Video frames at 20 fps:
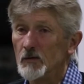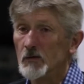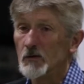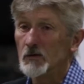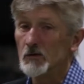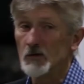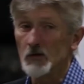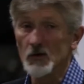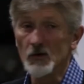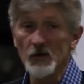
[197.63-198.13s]

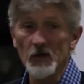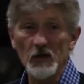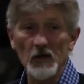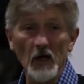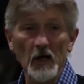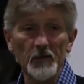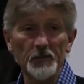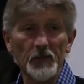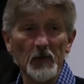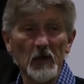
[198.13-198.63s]
grew the
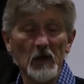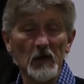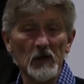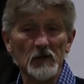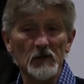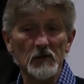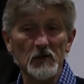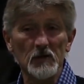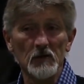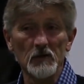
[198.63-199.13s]
company
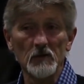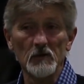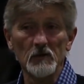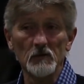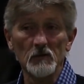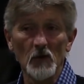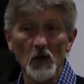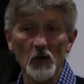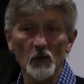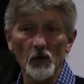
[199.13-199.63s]
to
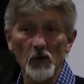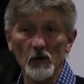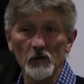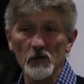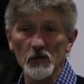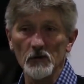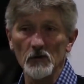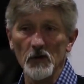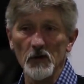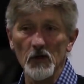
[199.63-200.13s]
where we were
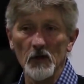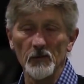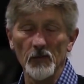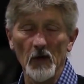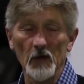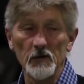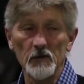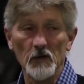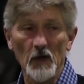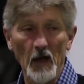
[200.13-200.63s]
doing
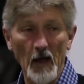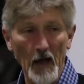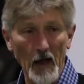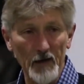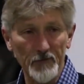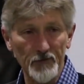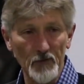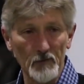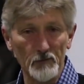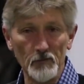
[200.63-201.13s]
about
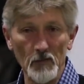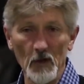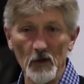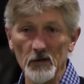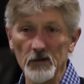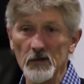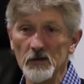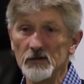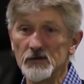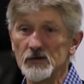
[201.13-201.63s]

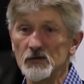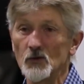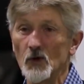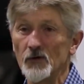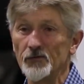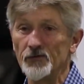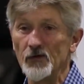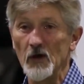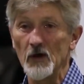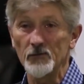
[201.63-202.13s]
500,000 square
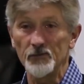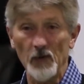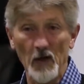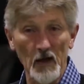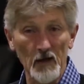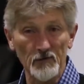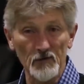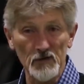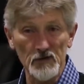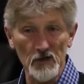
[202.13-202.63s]
feet of
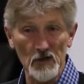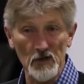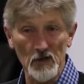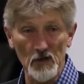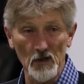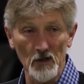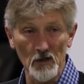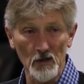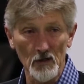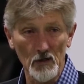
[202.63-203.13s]
pavers a
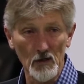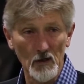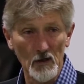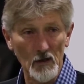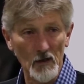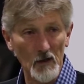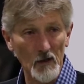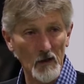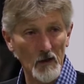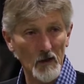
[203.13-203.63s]
year.
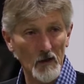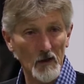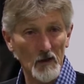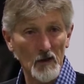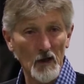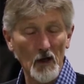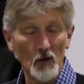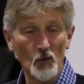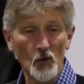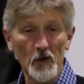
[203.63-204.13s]

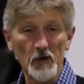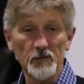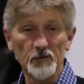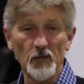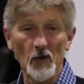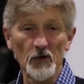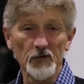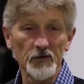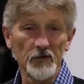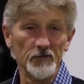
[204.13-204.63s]
I worked
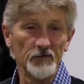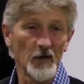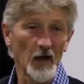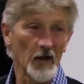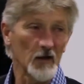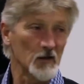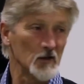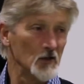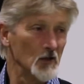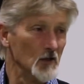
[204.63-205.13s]
both in
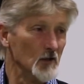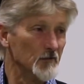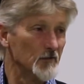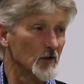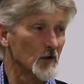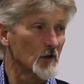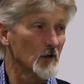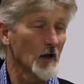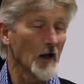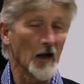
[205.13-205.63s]

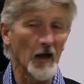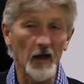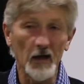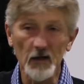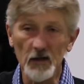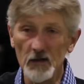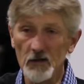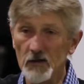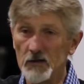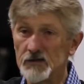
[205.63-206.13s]
Vancouver and
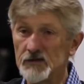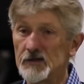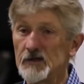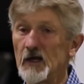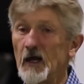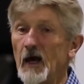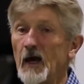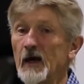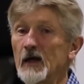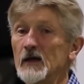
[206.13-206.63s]
in
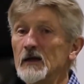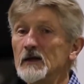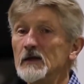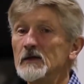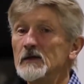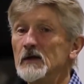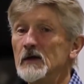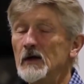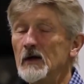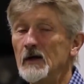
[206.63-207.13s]
Seattle,
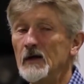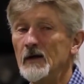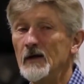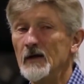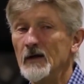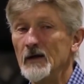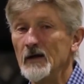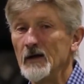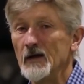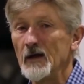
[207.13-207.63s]

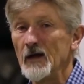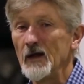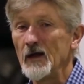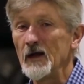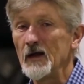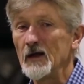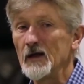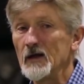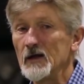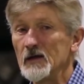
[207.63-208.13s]

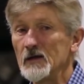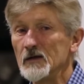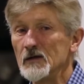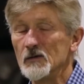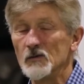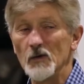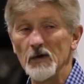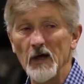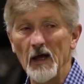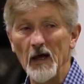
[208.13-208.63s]
and
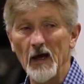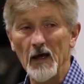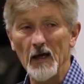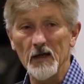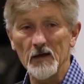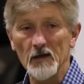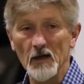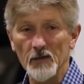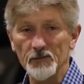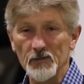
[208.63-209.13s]
we
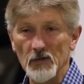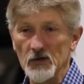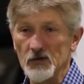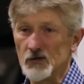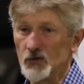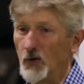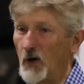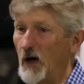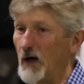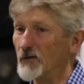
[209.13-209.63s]
had up to
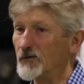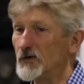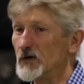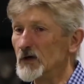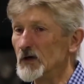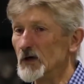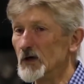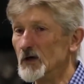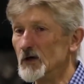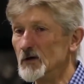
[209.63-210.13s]
12
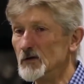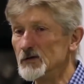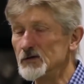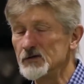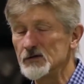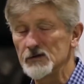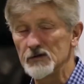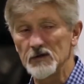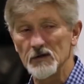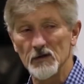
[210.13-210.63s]

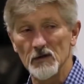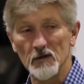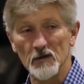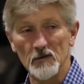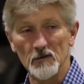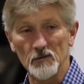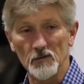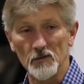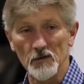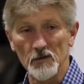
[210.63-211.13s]
crews.
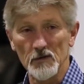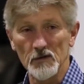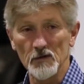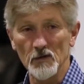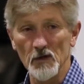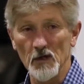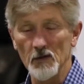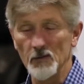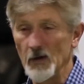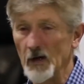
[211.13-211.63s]
We were
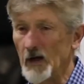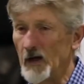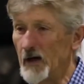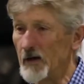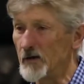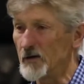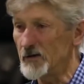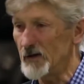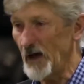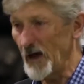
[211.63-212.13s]
doing about
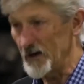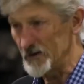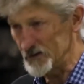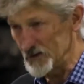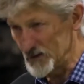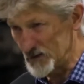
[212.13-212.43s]
100,000